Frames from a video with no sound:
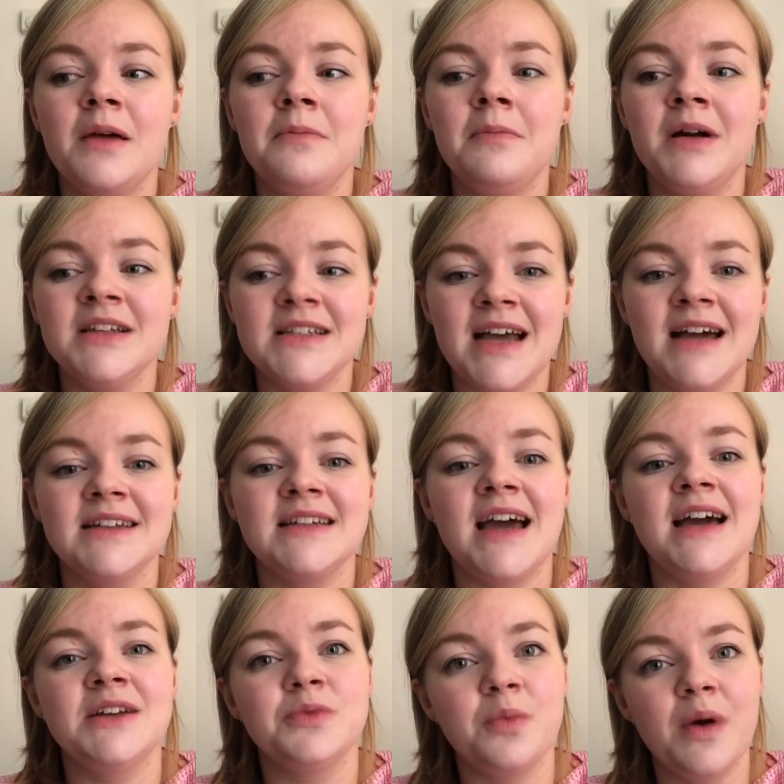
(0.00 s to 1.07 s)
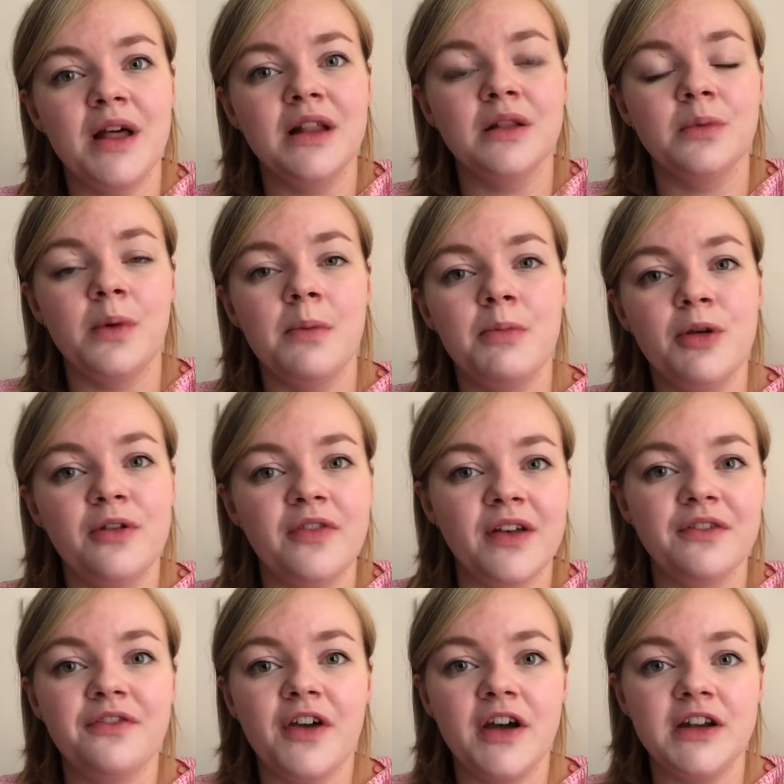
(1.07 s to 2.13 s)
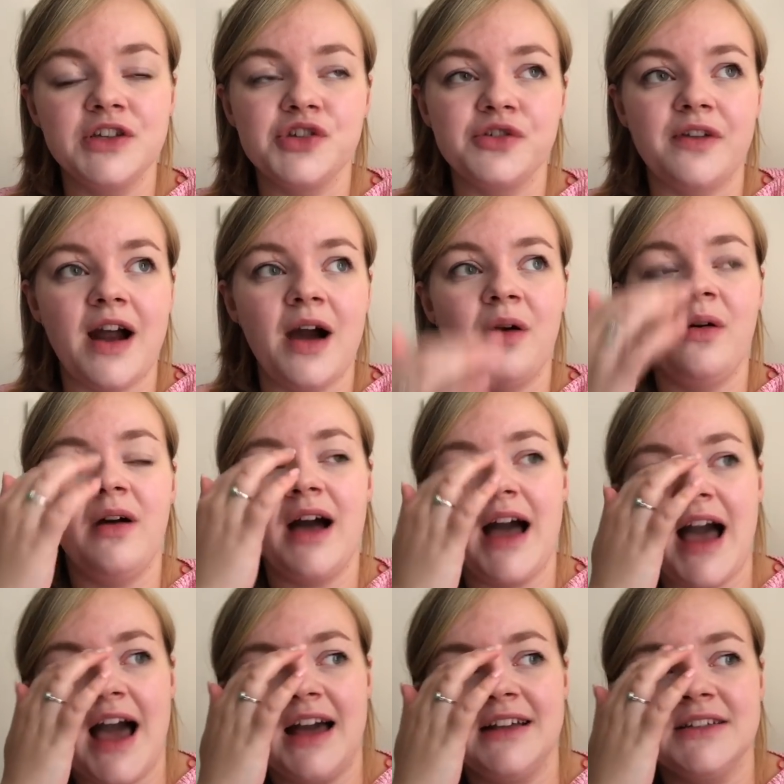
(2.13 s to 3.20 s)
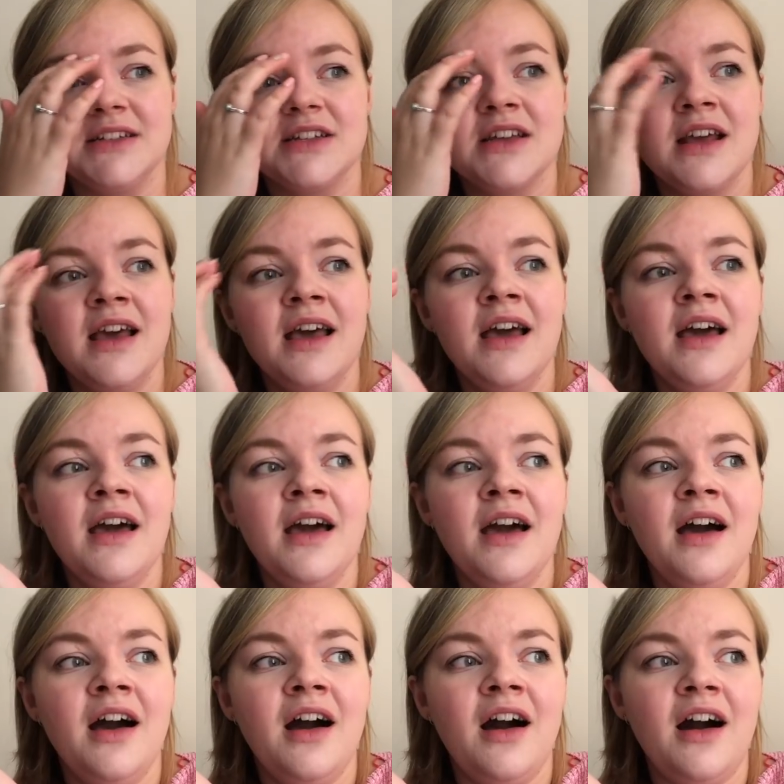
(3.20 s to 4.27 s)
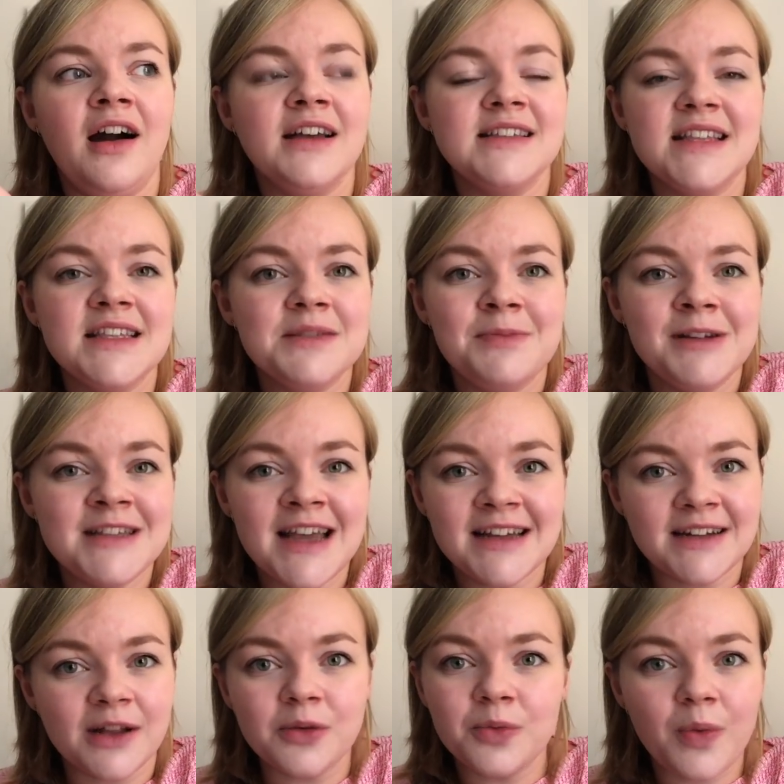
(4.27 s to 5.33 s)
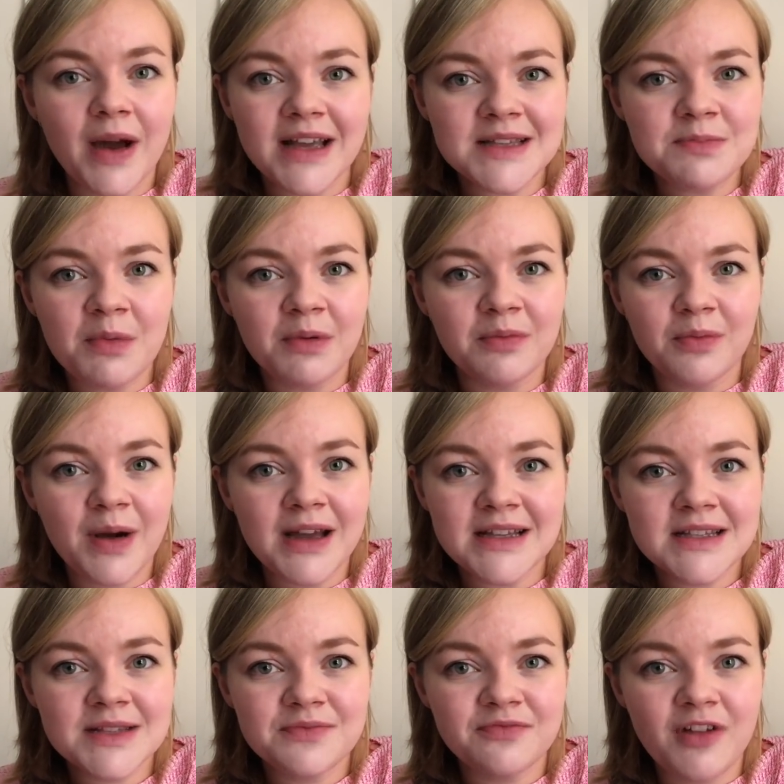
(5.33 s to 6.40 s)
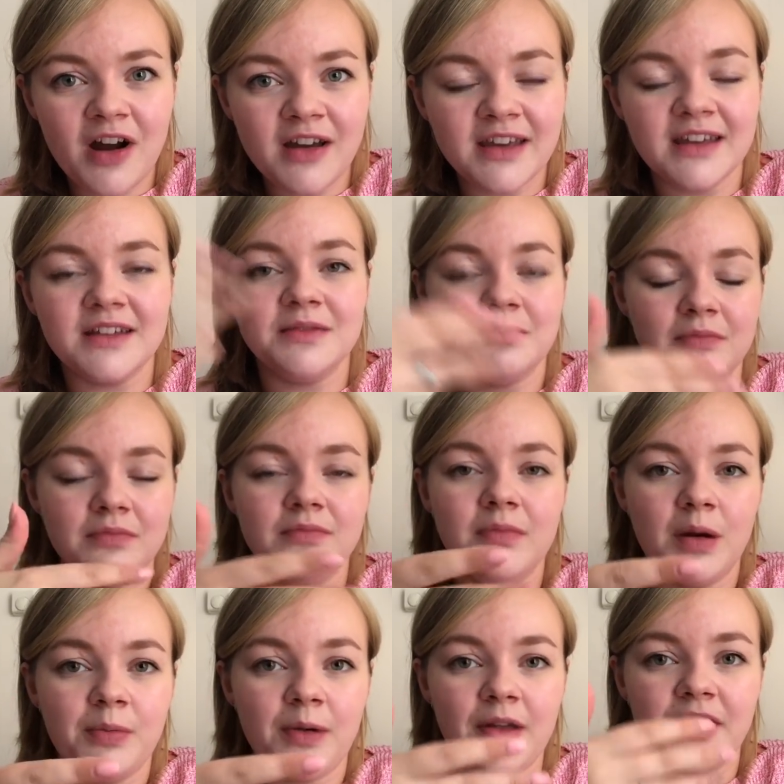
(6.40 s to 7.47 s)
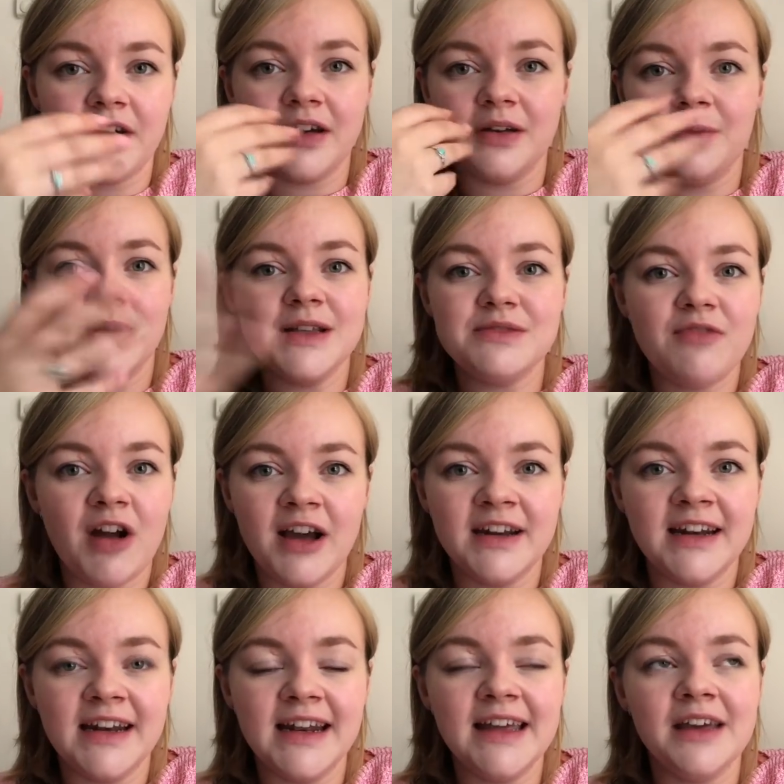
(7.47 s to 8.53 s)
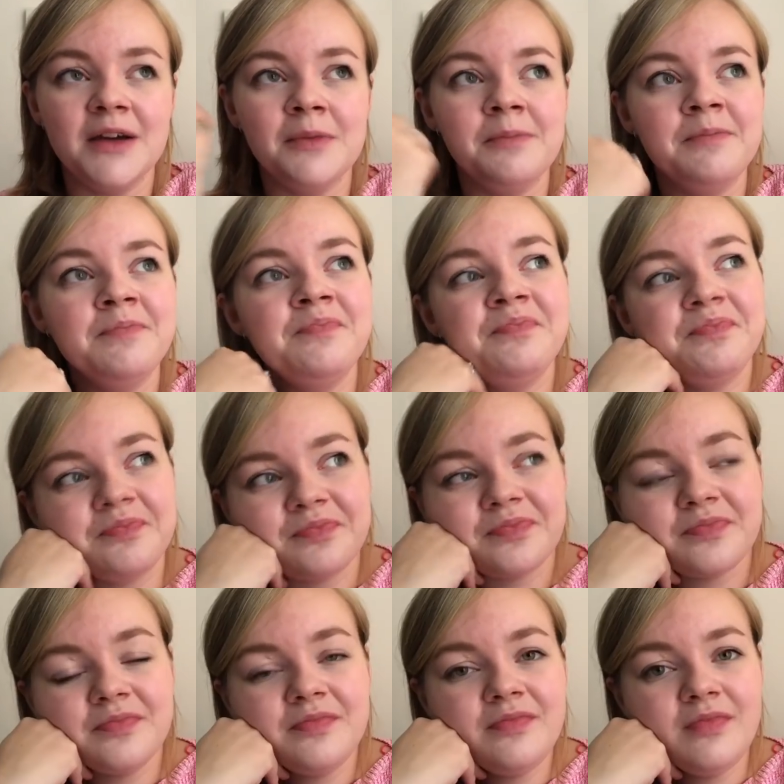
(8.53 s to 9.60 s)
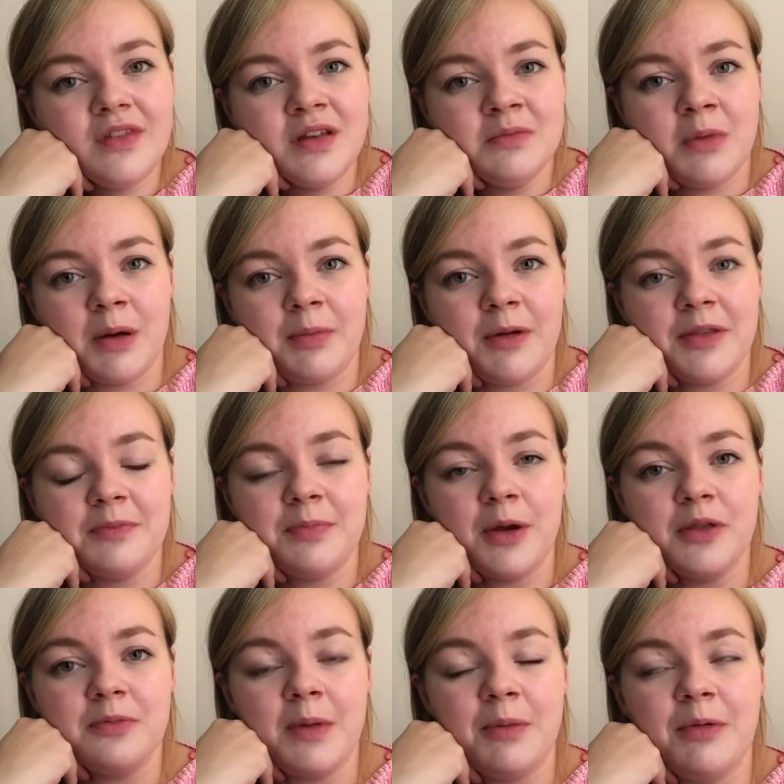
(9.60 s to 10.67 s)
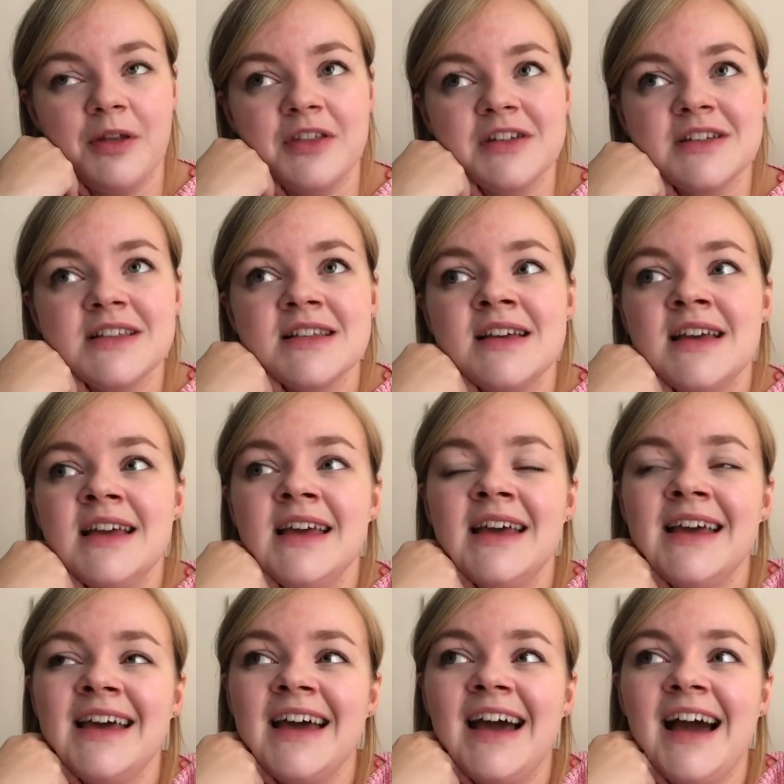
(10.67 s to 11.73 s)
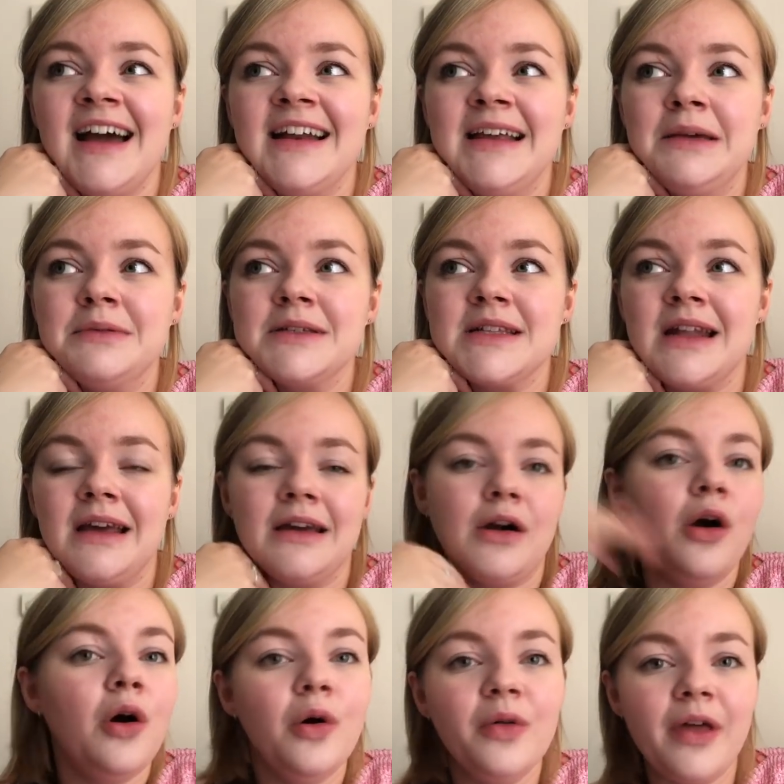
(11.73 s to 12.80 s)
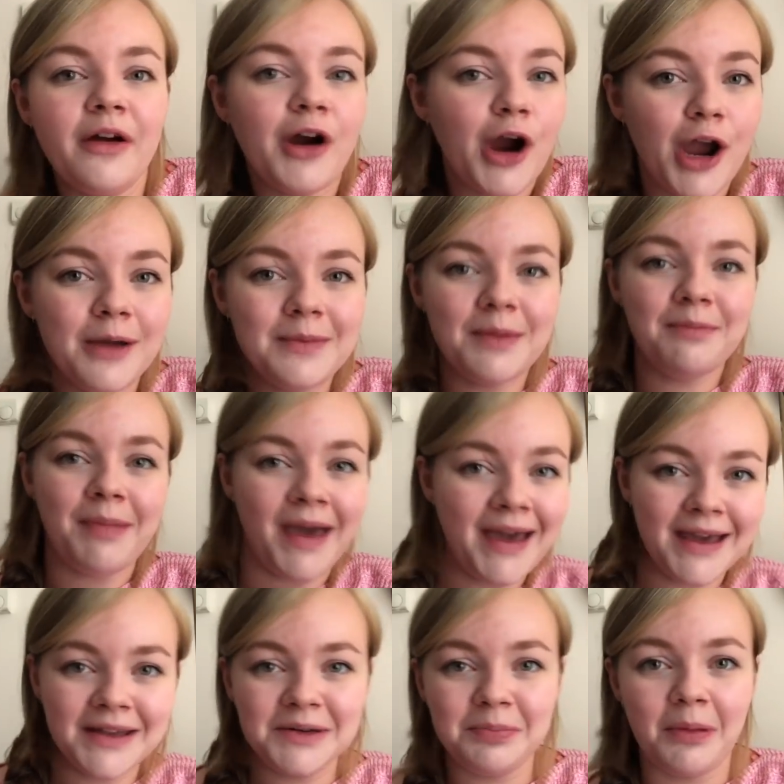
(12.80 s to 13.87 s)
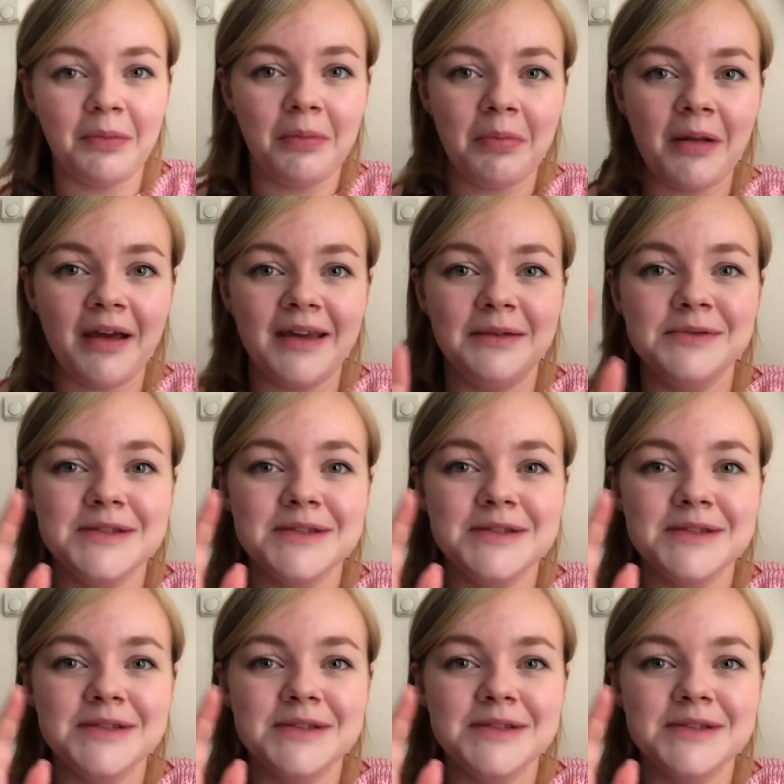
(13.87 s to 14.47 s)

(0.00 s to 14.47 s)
my dad and Will were moving furniture out, and I said to my dad, like, where's Ryan, my brother? Where's Ryan and Liam, both my brothers? And he was like, oh, they're at home in bed, blah, blah, blah. He